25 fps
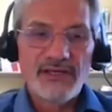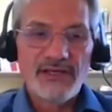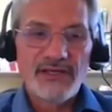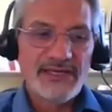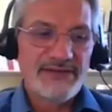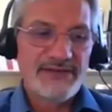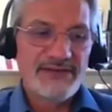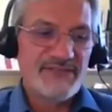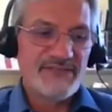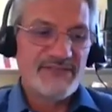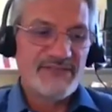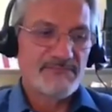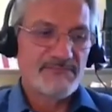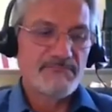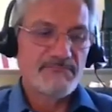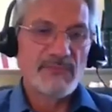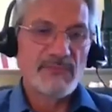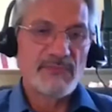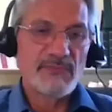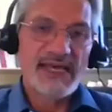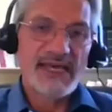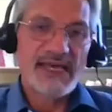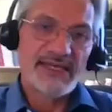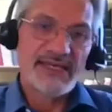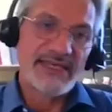in
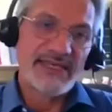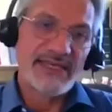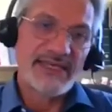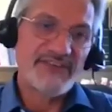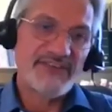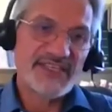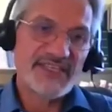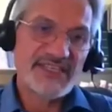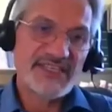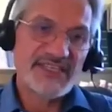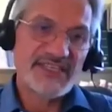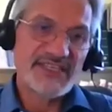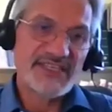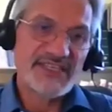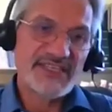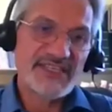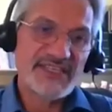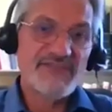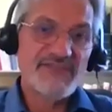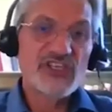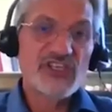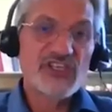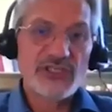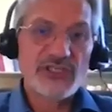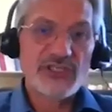these
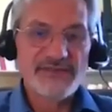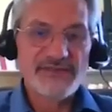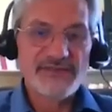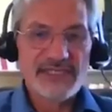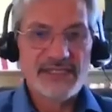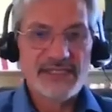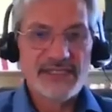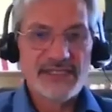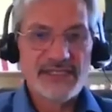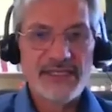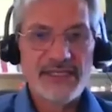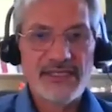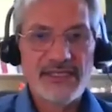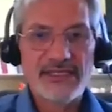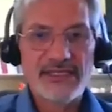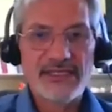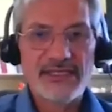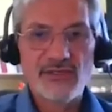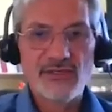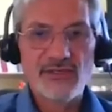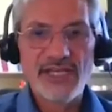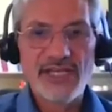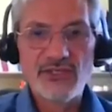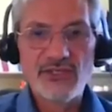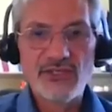divisions that
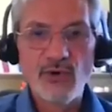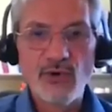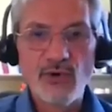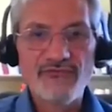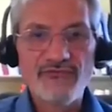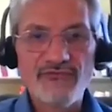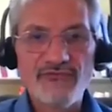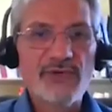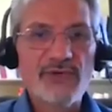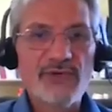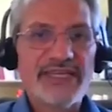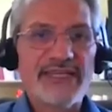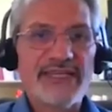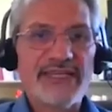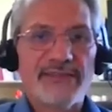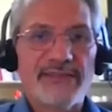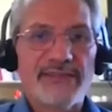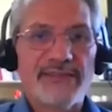it's worth doing it.